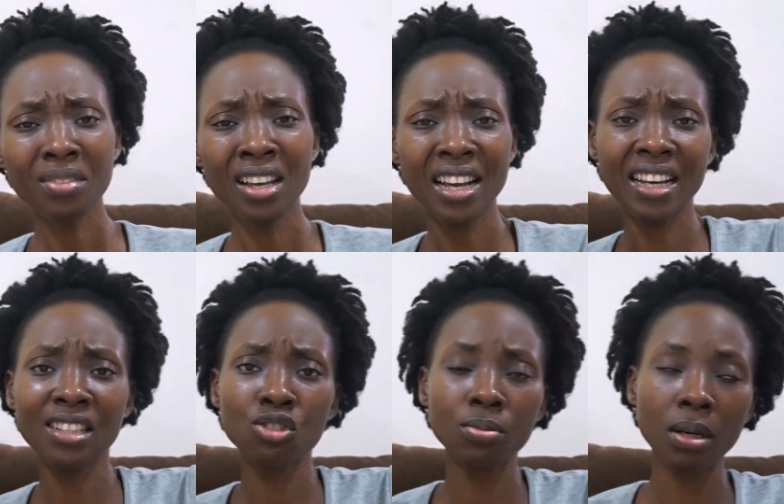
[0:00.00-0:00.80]
I
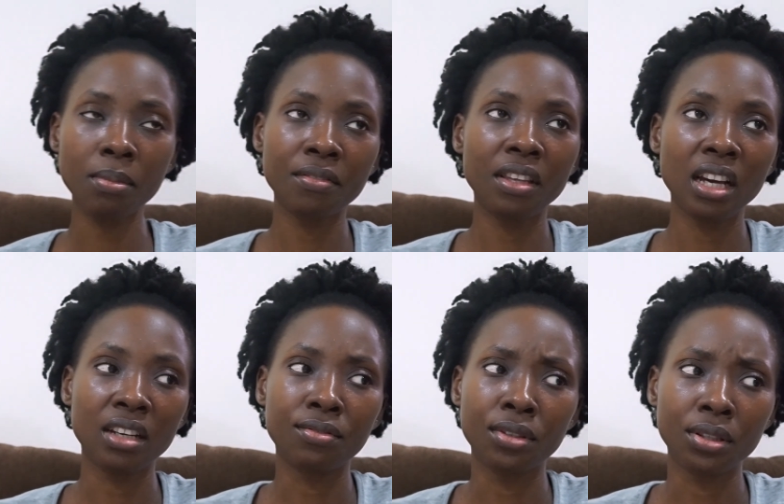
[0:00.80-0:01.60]
can't remember if they
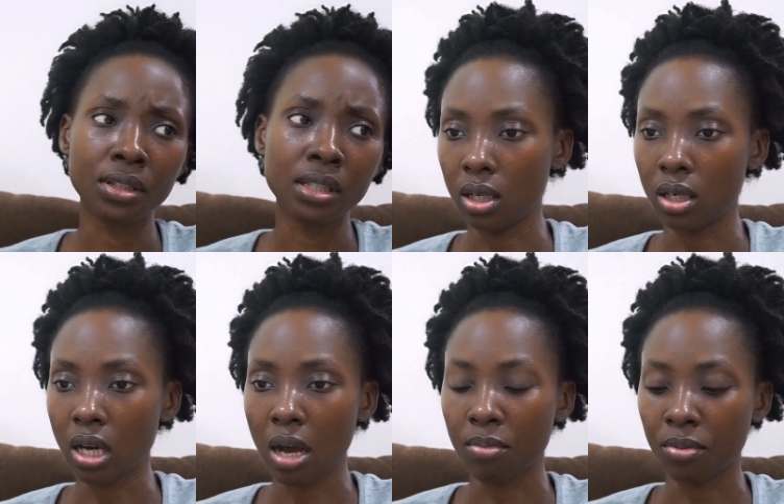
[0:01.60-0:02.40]
had fragrance the
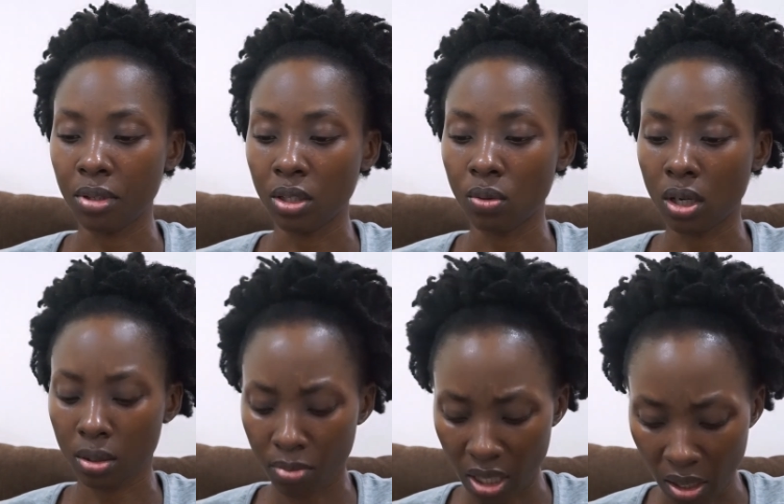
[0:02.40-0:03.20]
chamomile one
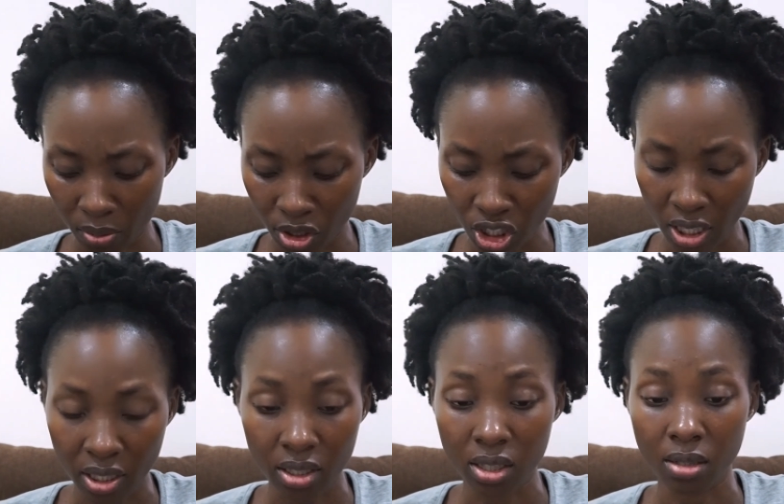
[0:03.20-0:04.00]
but I will check
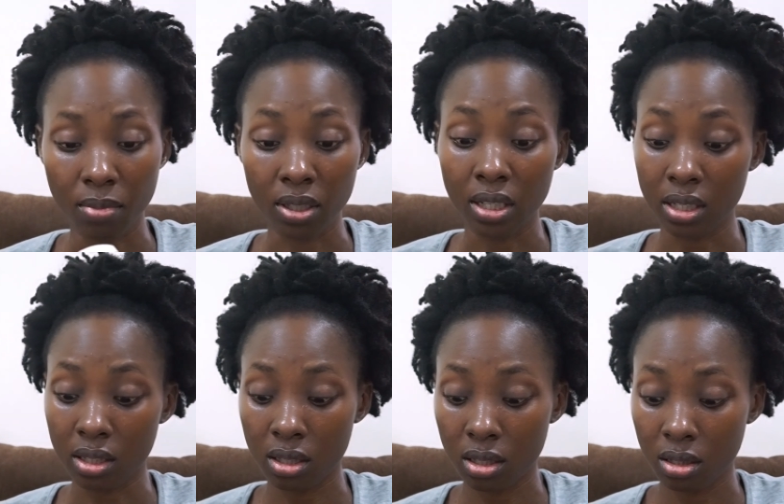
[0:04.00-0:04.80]
and see what this